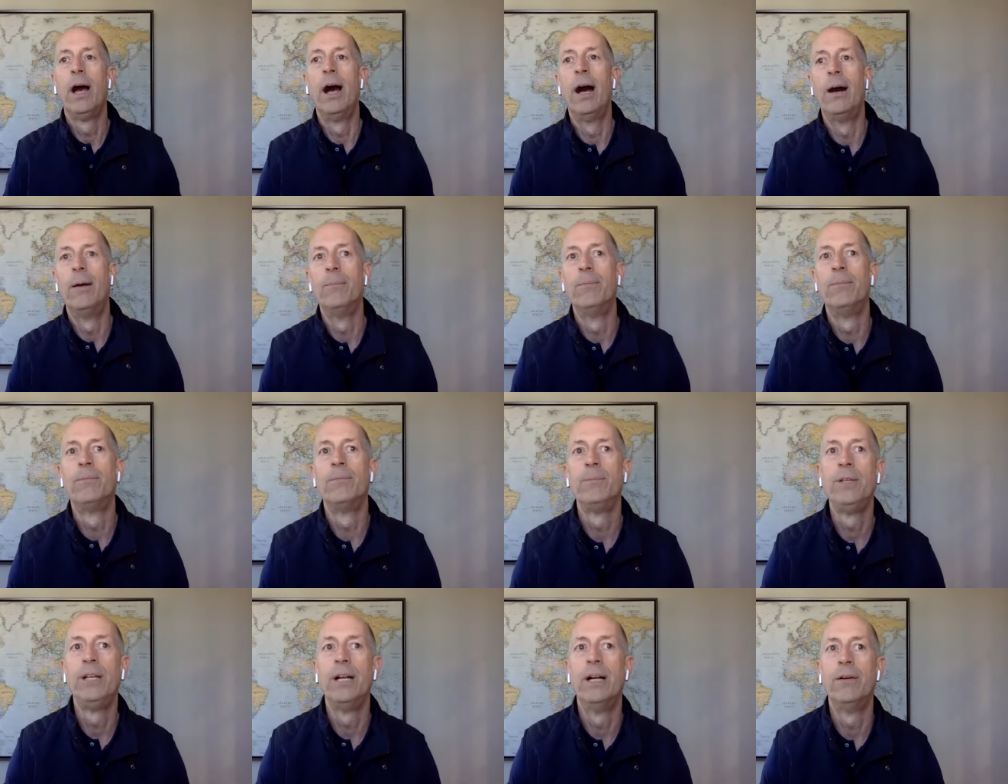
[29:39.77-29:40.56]
um,
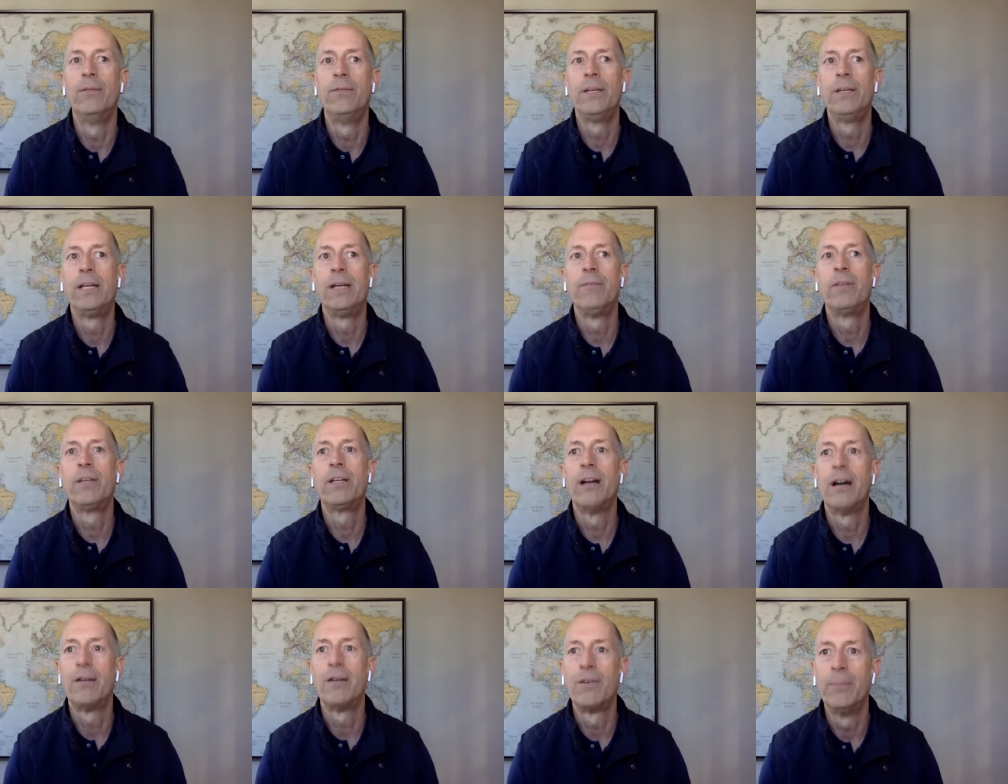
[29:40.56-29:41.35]
you know if you give the
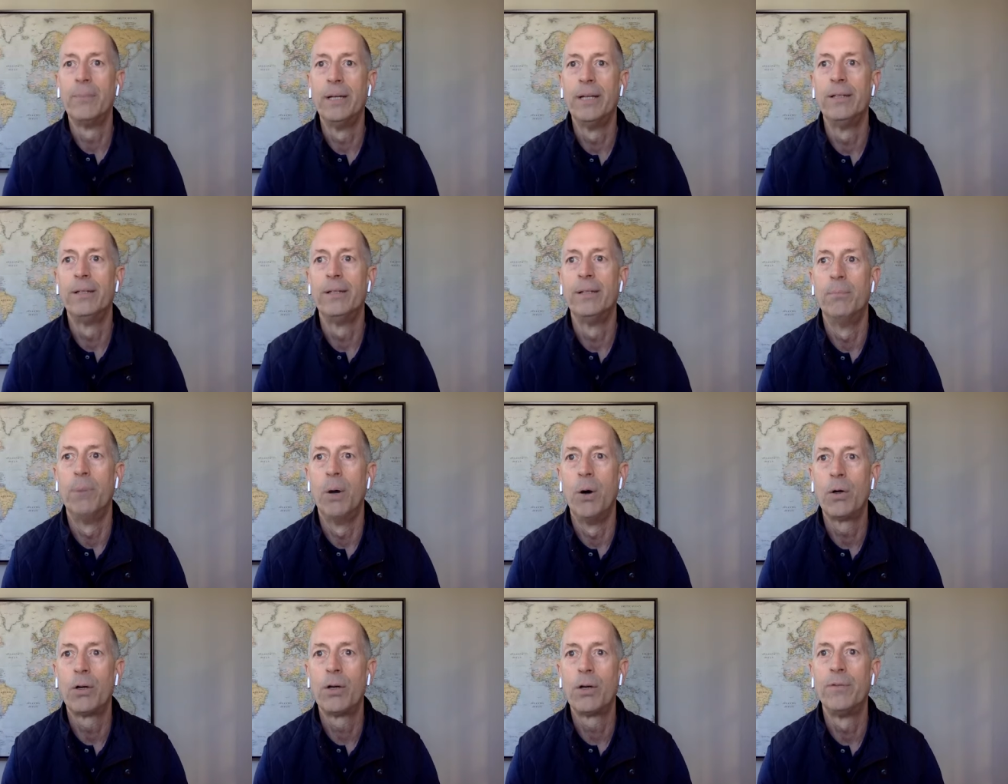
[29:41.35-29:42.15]
government the
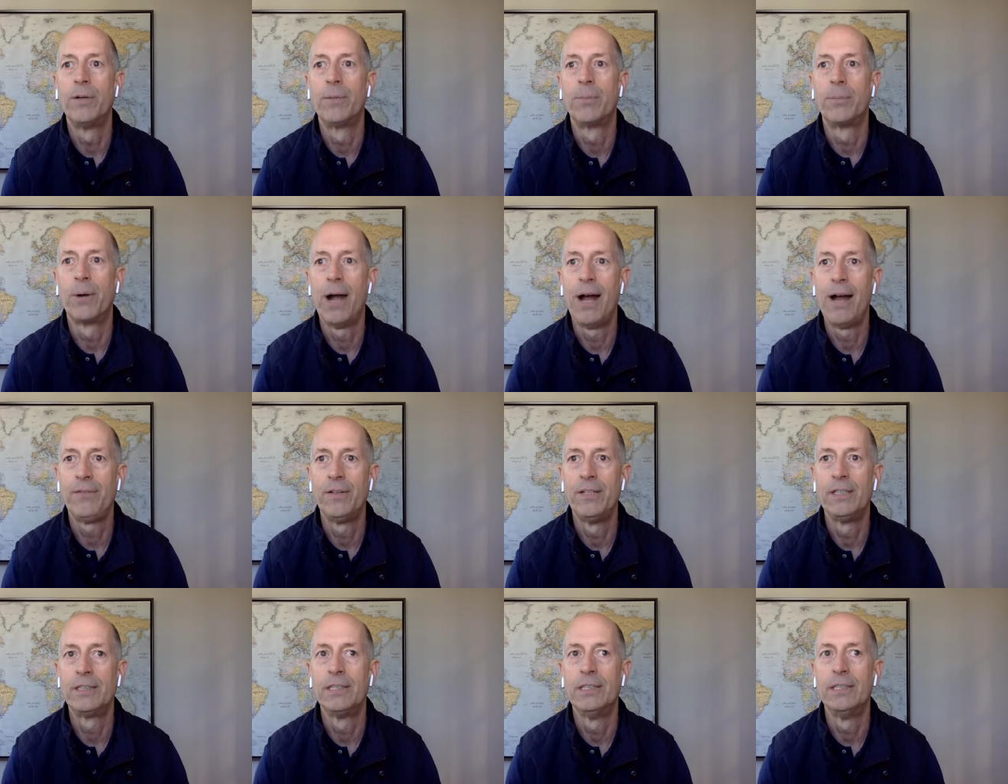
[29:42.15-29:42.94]
bulk of your
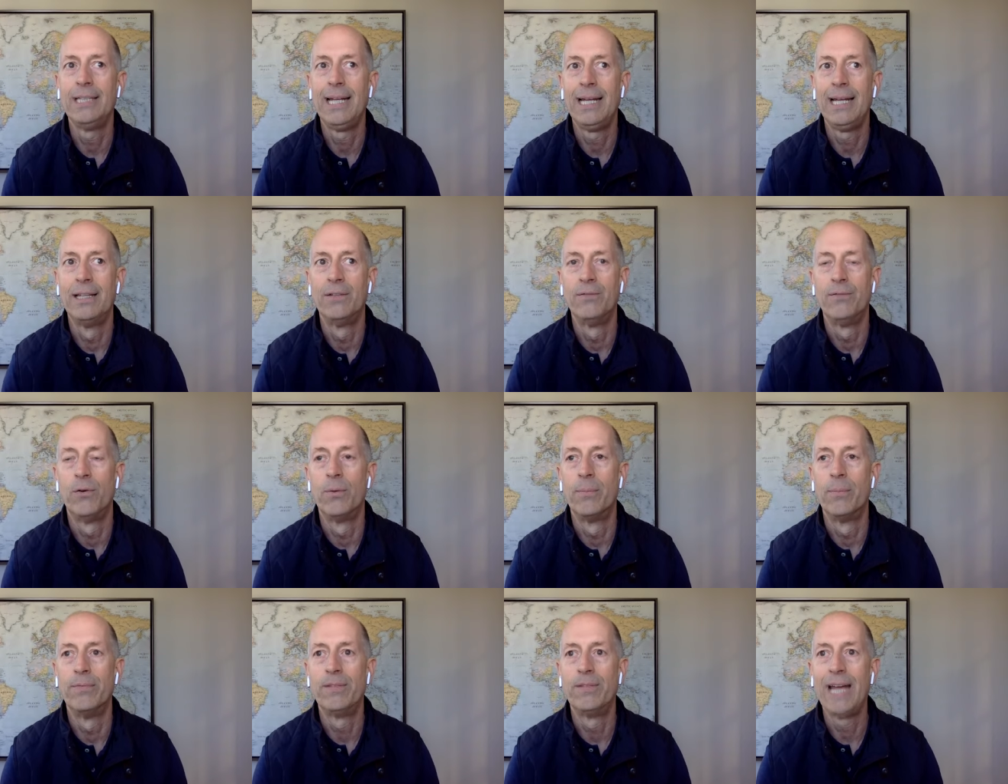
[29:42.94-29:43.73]
profits in, t- in the
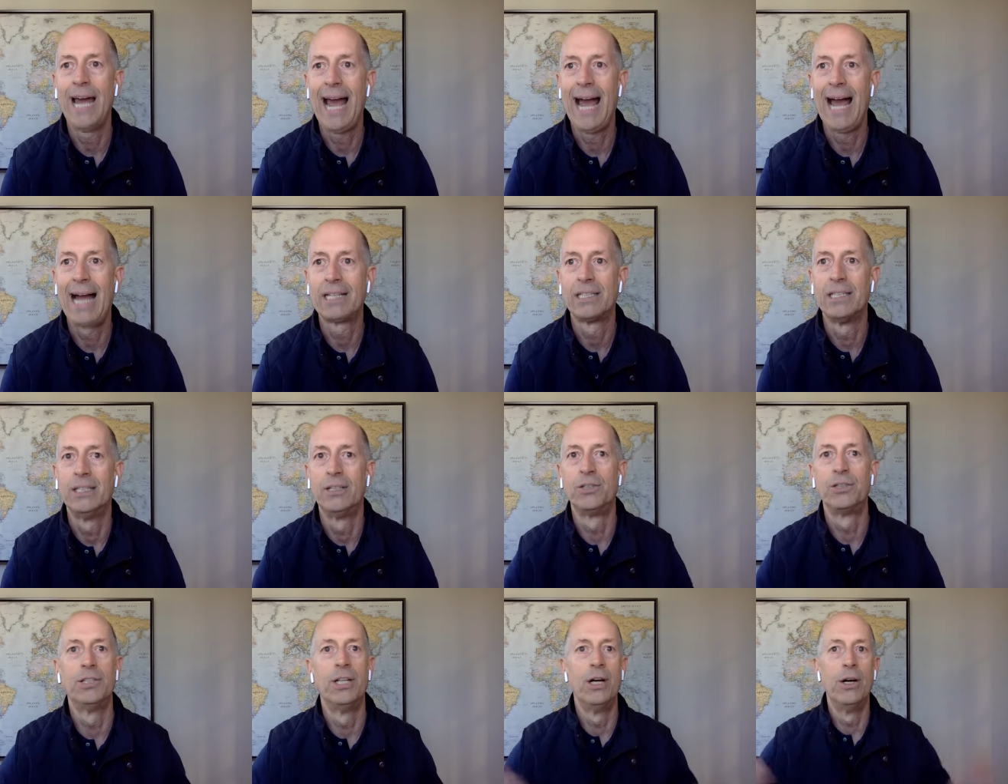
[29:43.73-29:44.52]
form of tax and
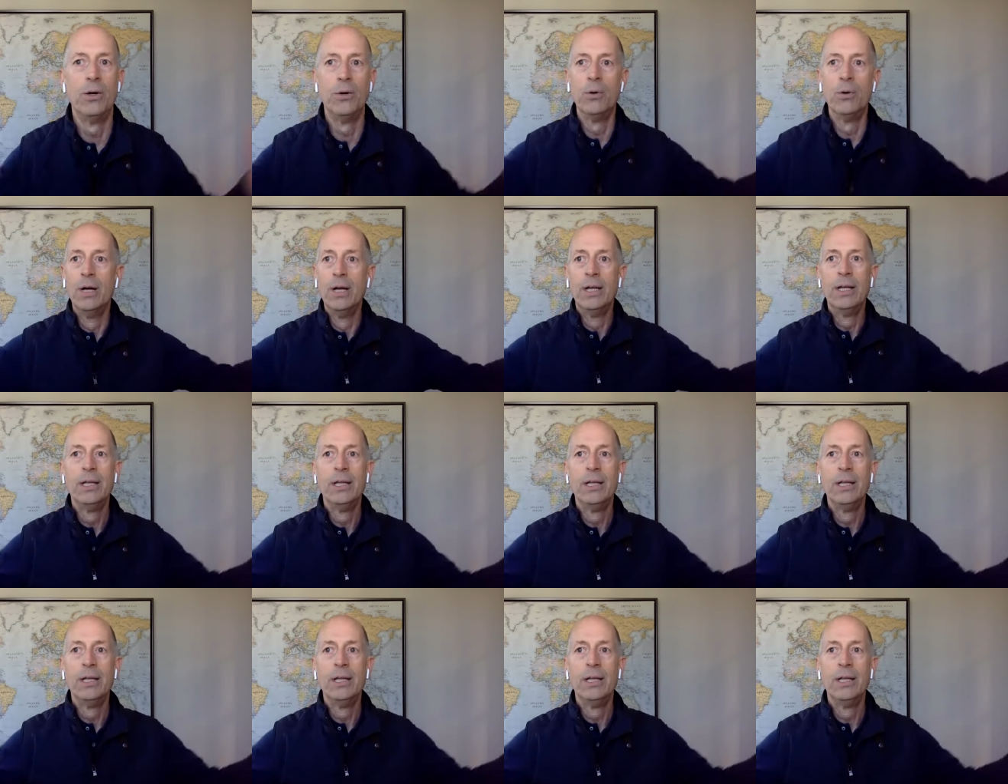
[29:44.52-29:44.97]
there's no